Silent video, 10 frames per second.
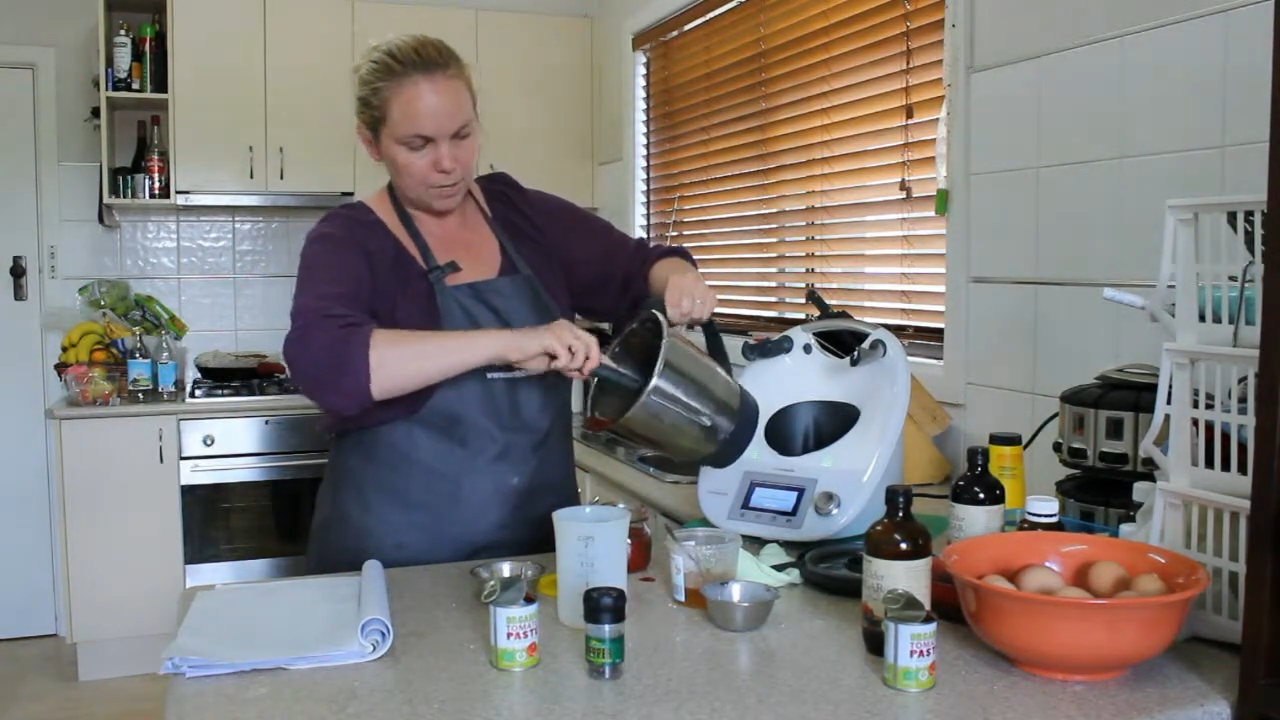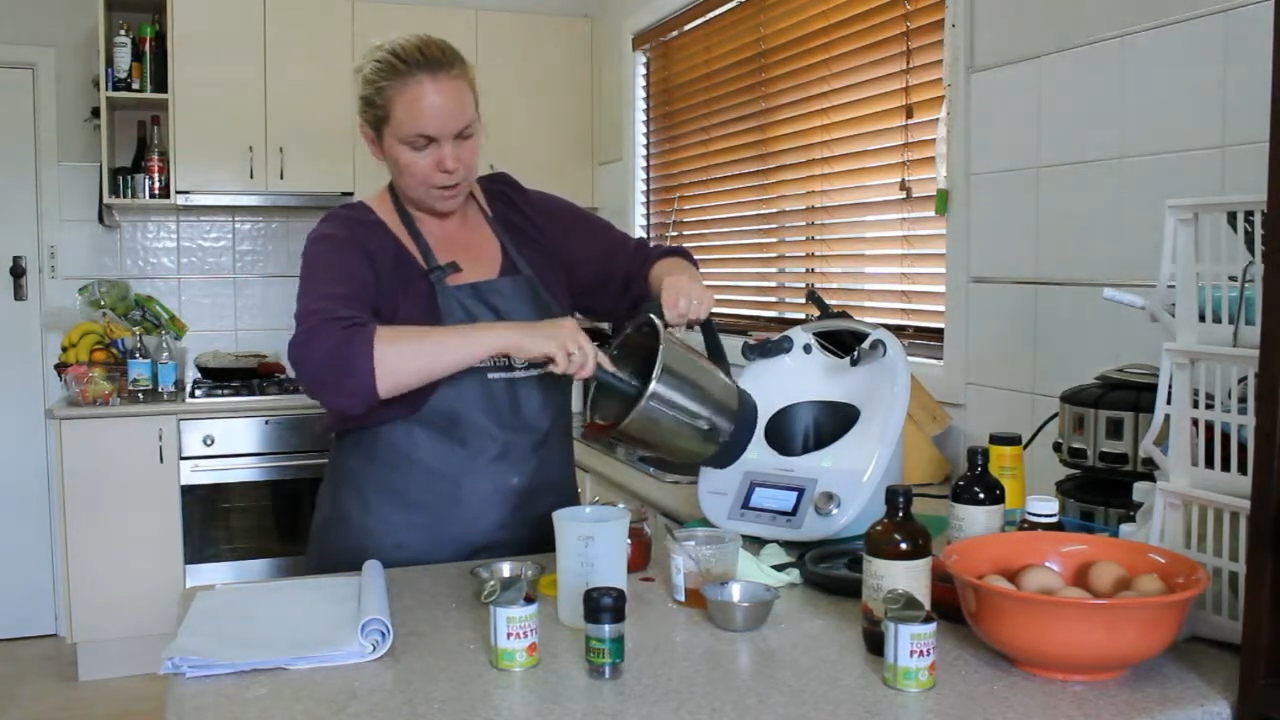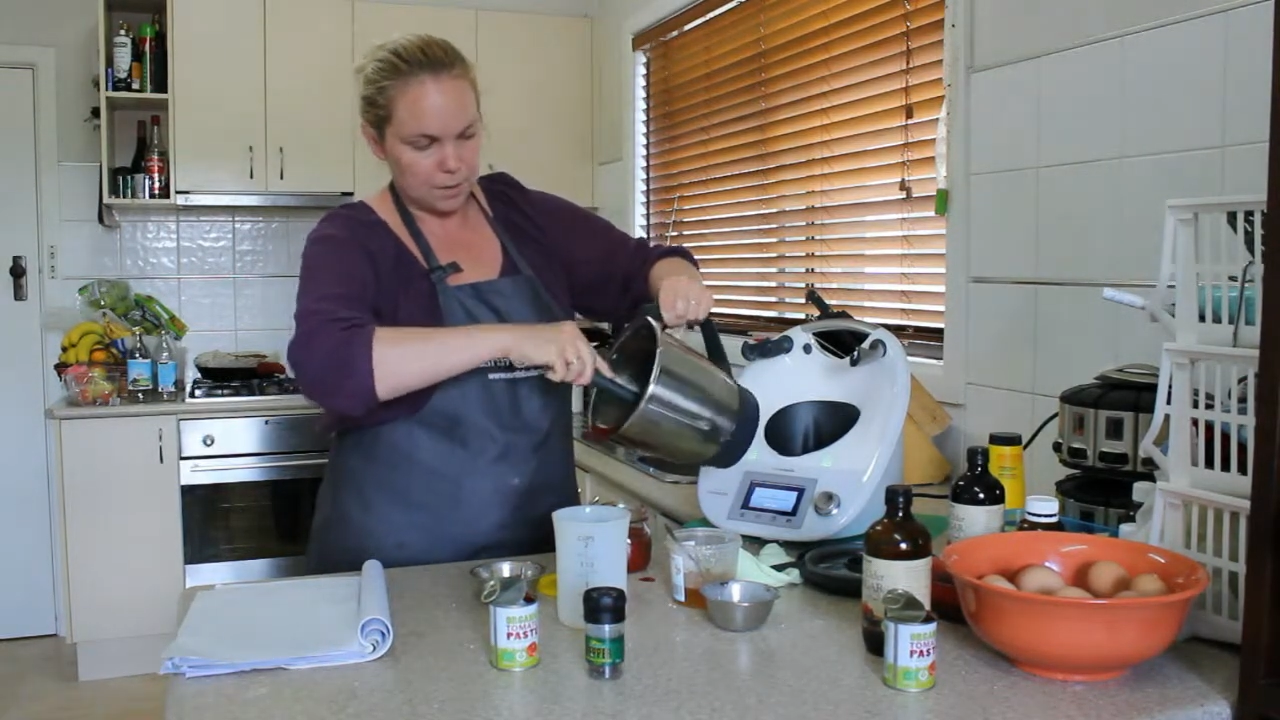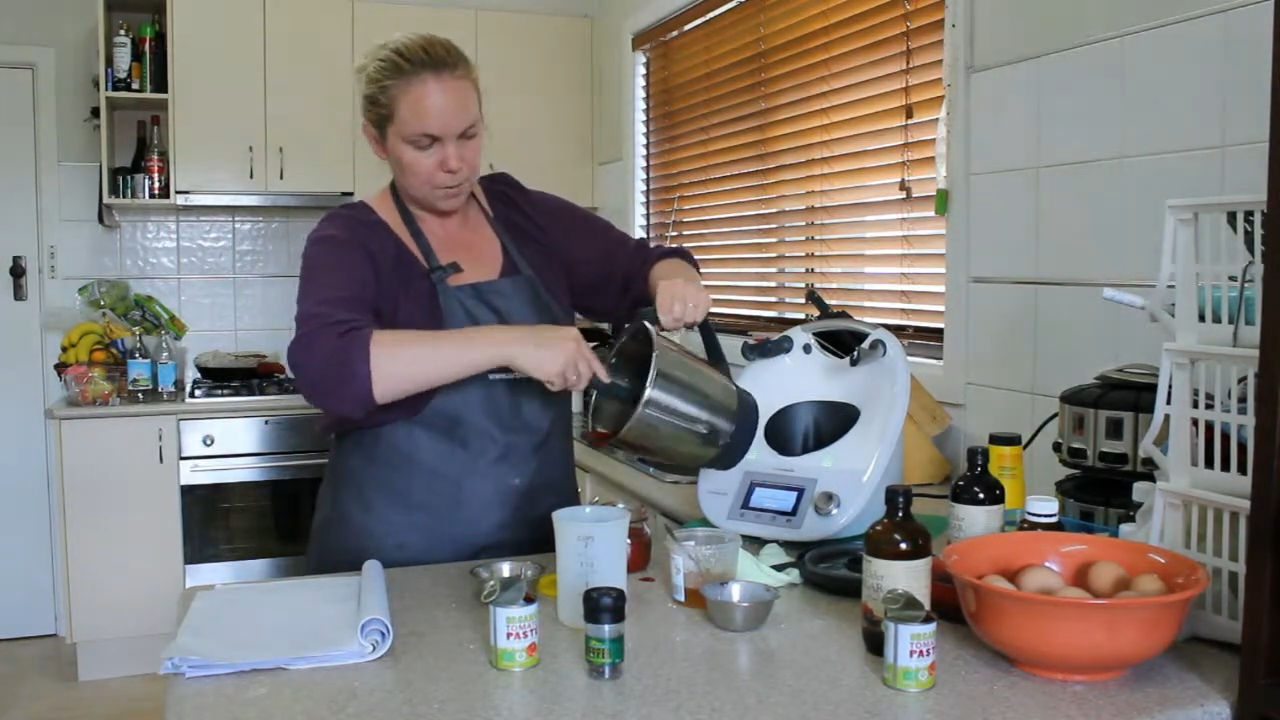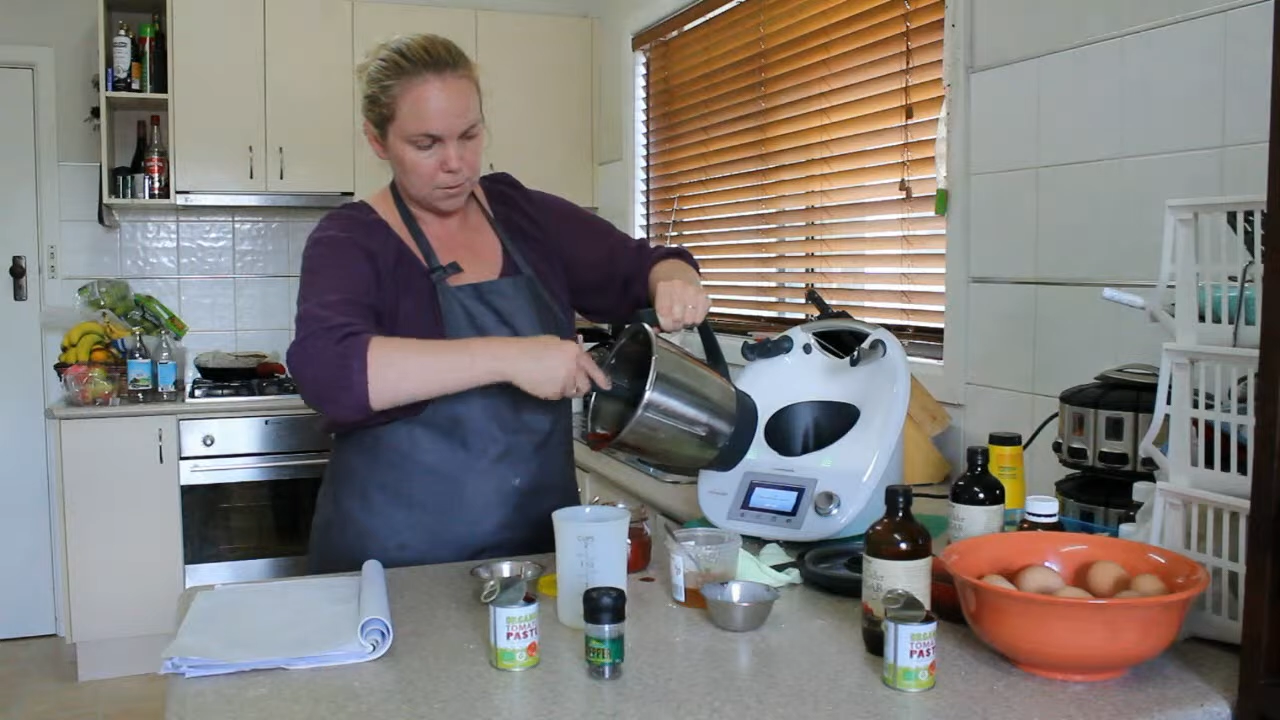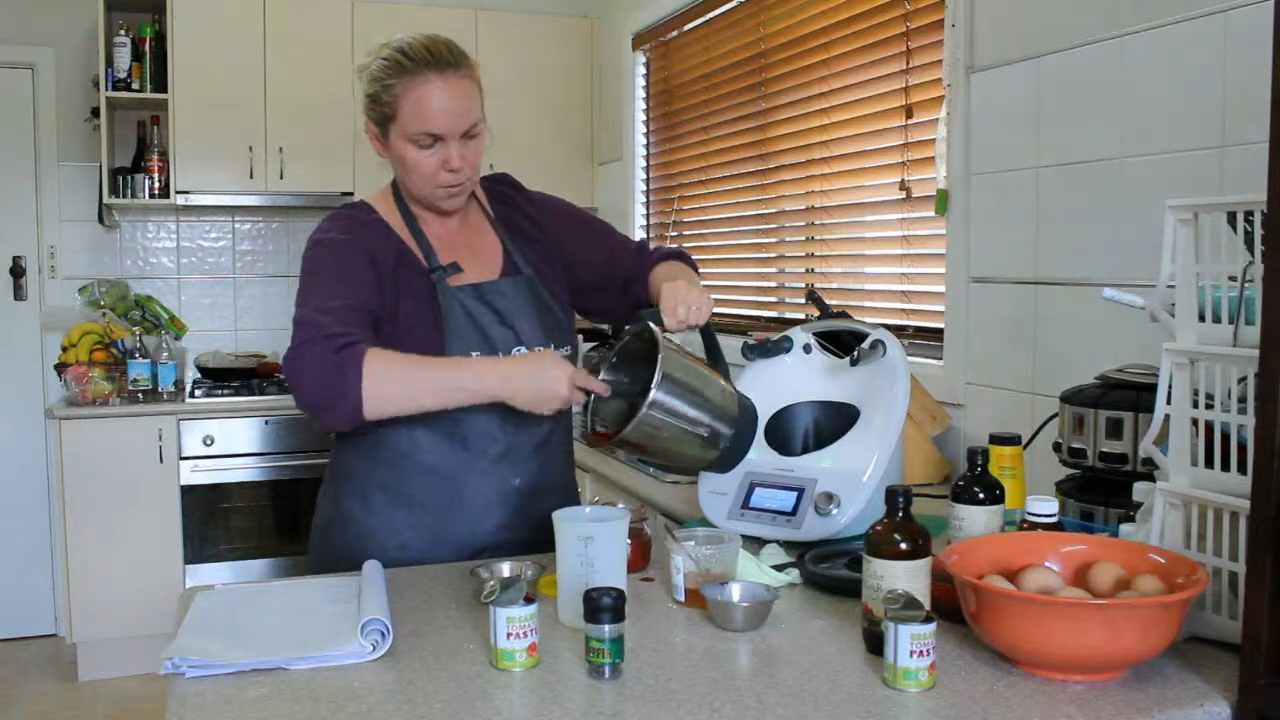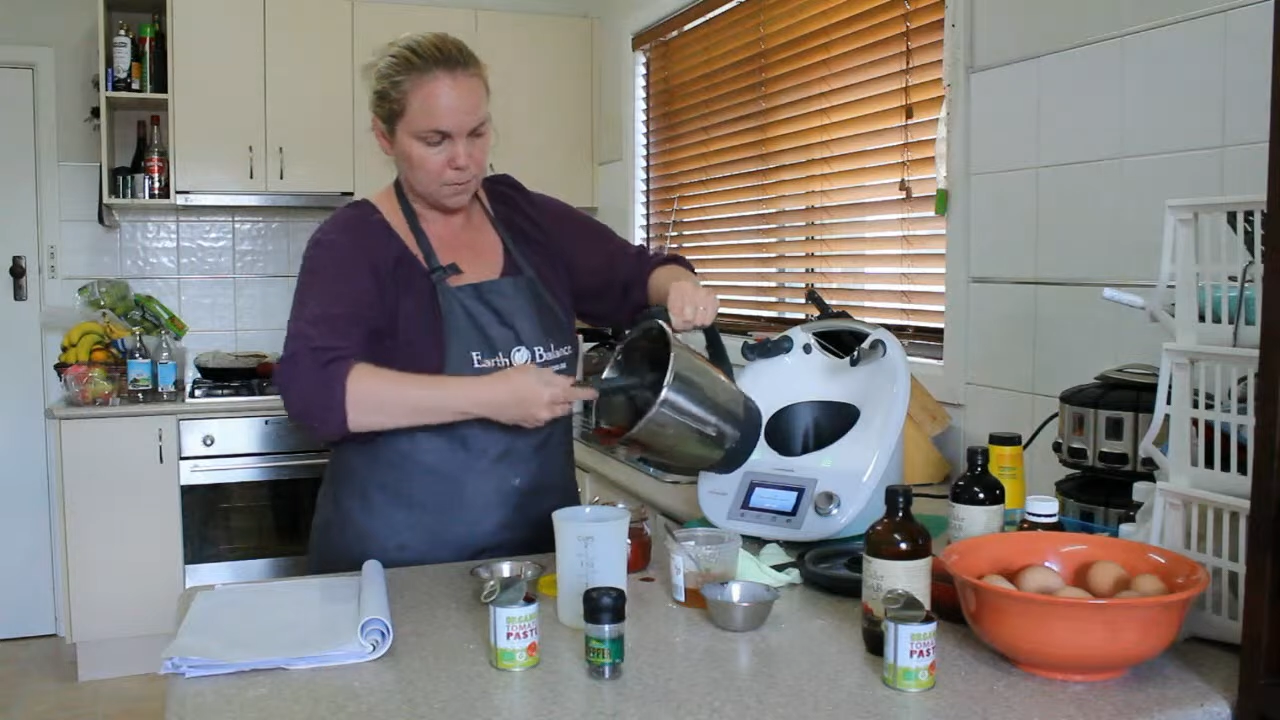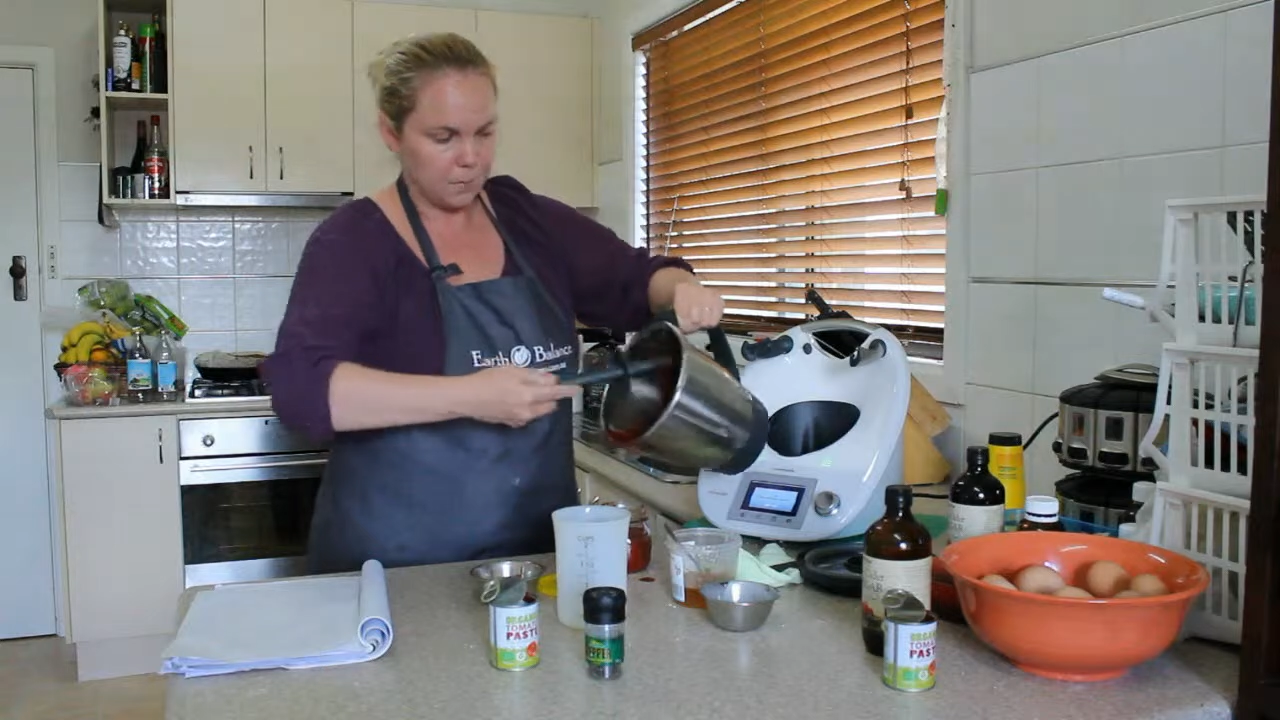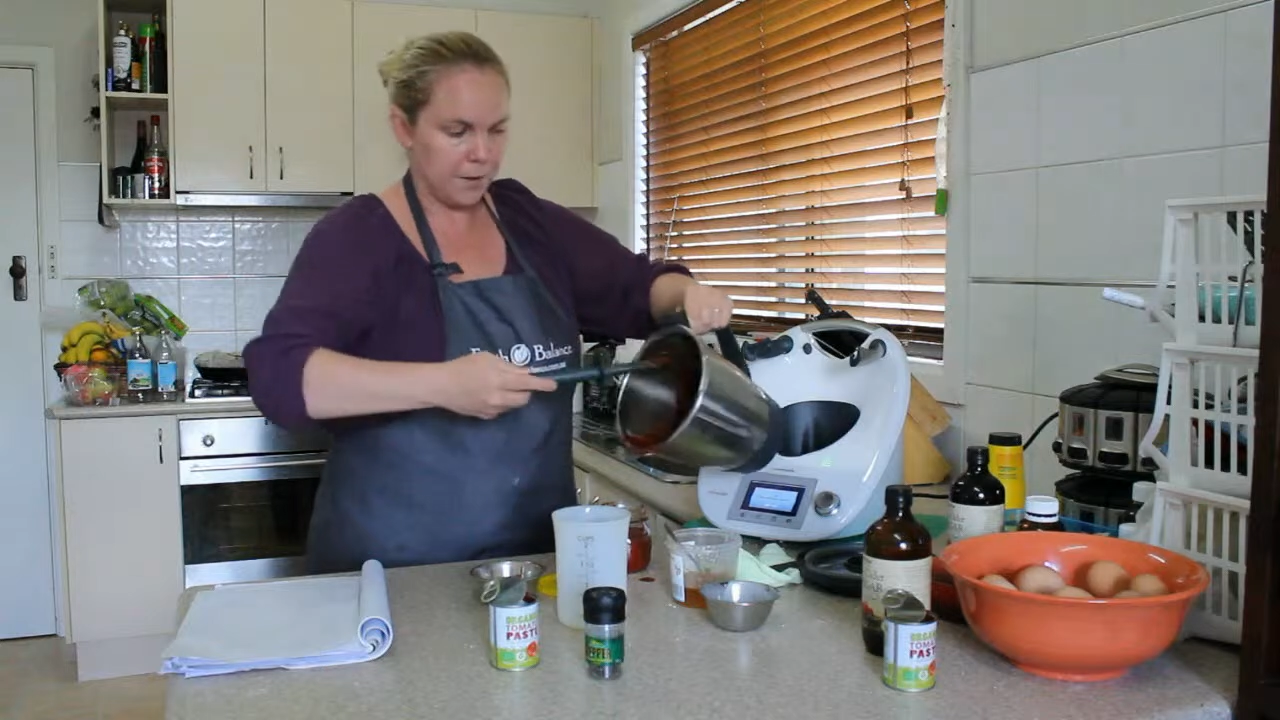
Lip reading: valuable.